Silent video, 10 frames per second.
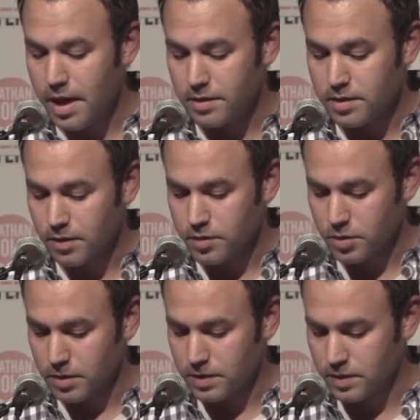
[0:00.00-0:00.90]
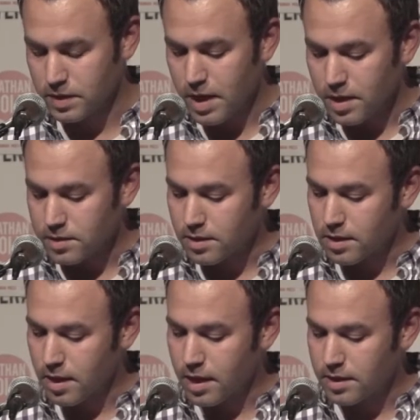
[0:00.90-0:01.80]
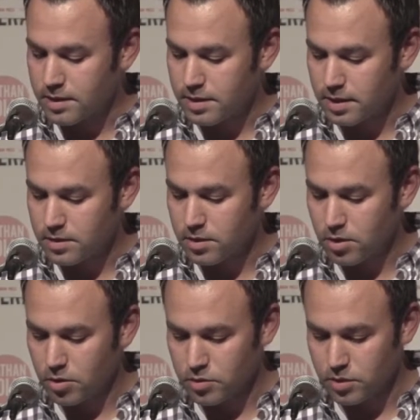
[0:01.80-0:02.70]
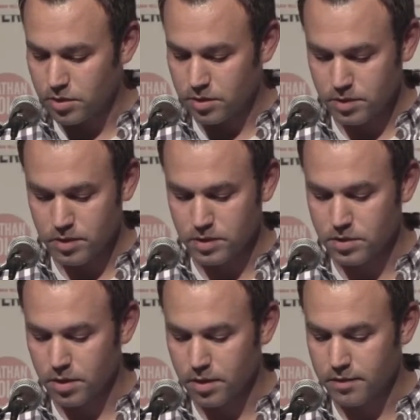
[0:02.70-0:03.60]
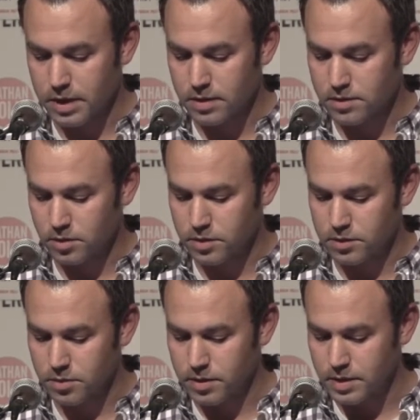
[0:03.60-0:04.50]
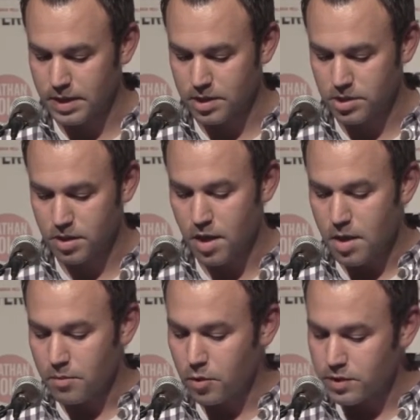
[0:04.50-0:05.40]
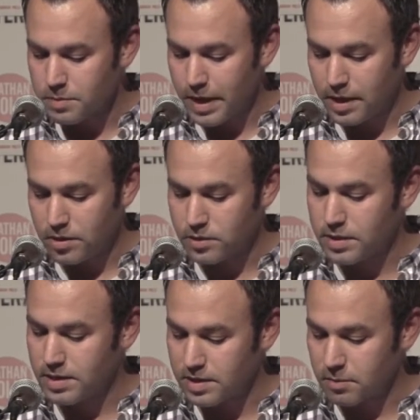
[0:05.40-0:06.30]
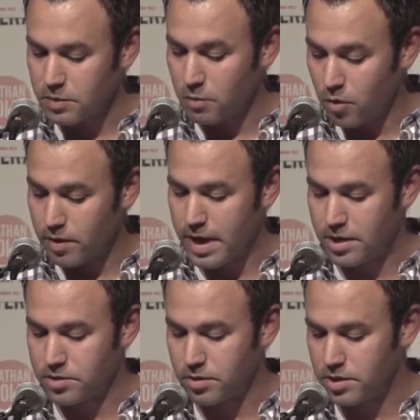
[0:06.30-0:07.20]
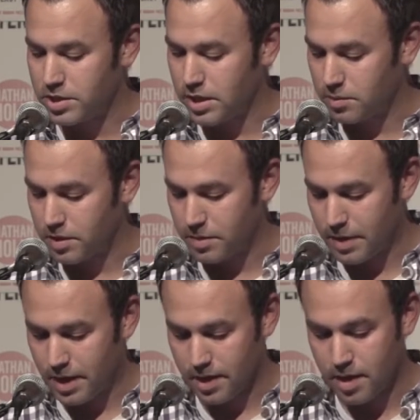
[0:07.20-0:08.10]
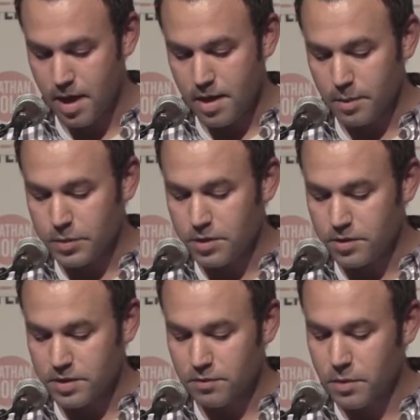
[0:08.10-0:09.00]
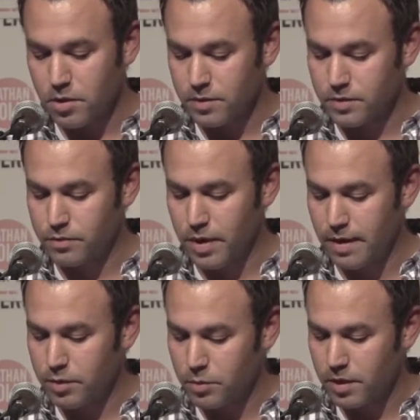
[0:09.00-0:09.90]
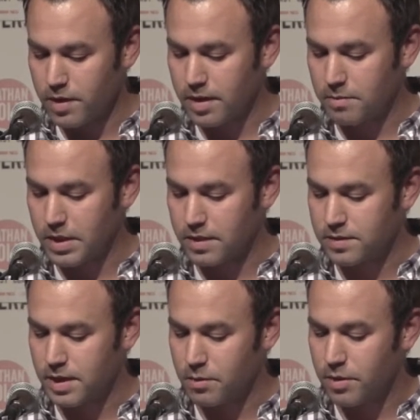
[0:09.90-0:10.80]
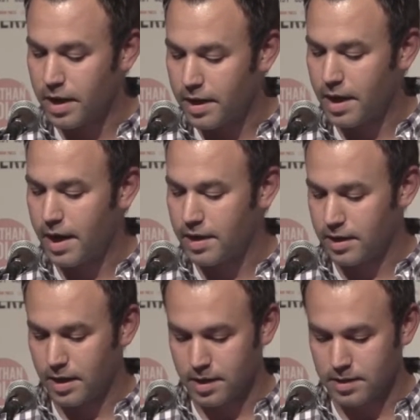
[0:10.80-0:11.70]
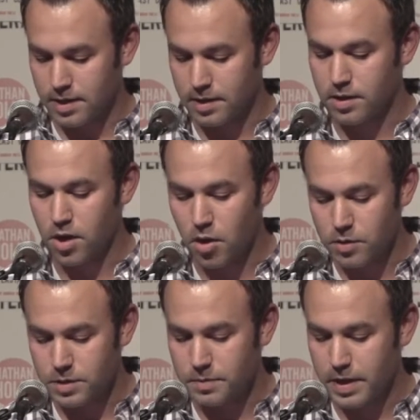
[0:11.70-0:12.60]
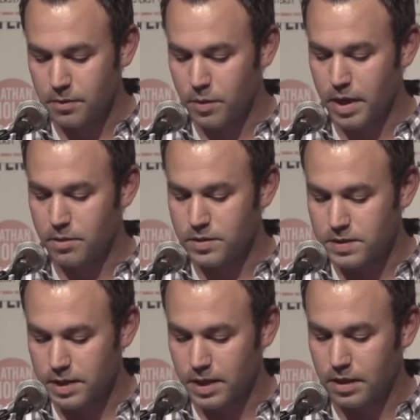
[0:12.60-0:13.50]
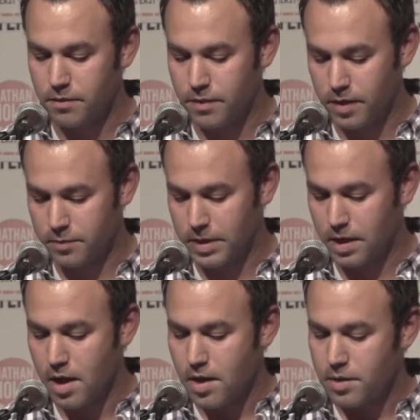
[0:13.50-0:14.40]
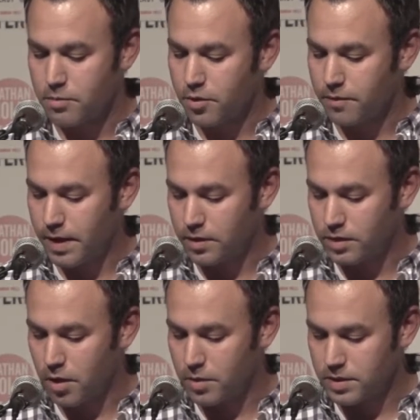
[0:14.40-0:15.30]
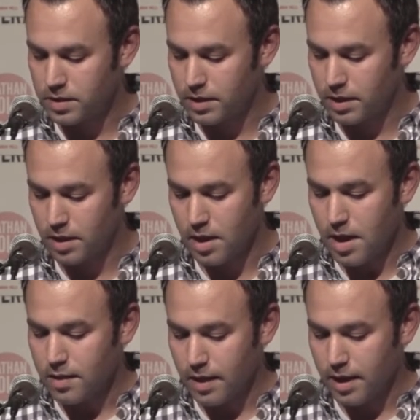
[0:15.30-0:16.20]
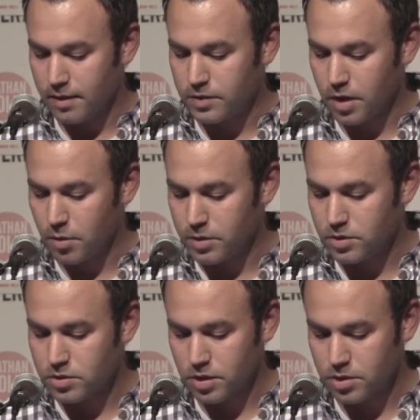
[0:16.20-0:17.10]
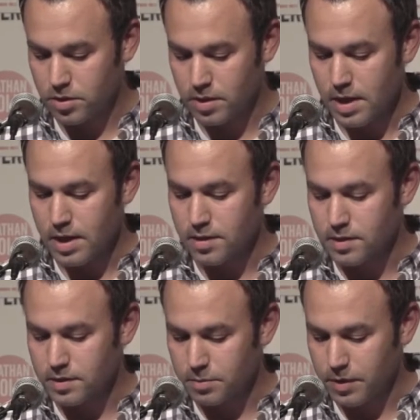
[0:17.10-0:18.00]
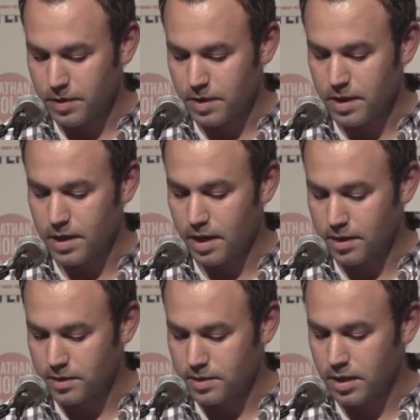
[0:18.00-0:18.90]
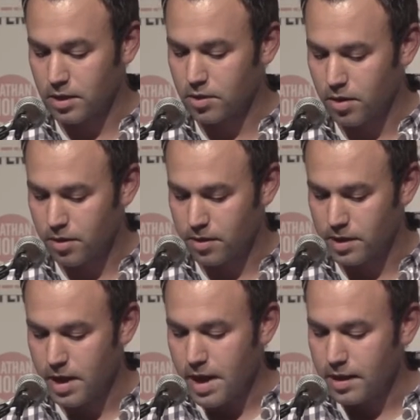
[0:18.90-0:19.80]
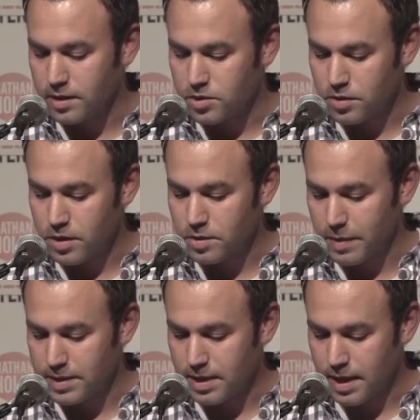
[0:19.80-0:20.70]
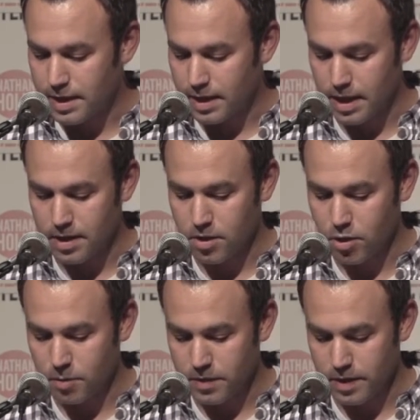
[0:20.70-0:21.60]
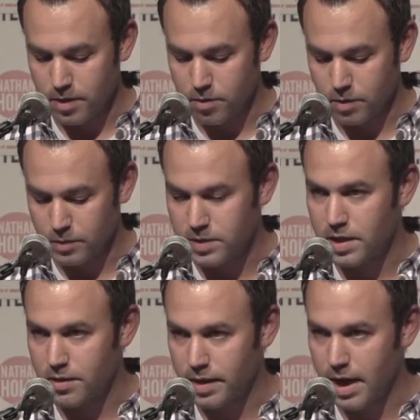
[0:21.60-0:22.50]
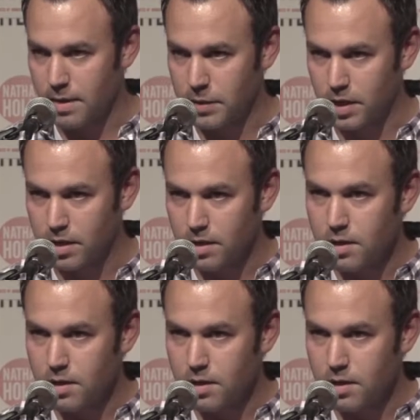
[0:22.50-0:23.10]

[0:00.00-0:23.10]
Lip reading: and tough choices as the clock ticked closer to the start of the consultant orientation, more smiles that seemed more natural and genuine than mine, the purest of motives for every one of them because they were not hiding anything. They'd always been what I was seeing in front of me, their profiles always clean, lives always structured and disciplined and honest and good-hearted, and I straightened my tie again and hoped that no one was staring at me,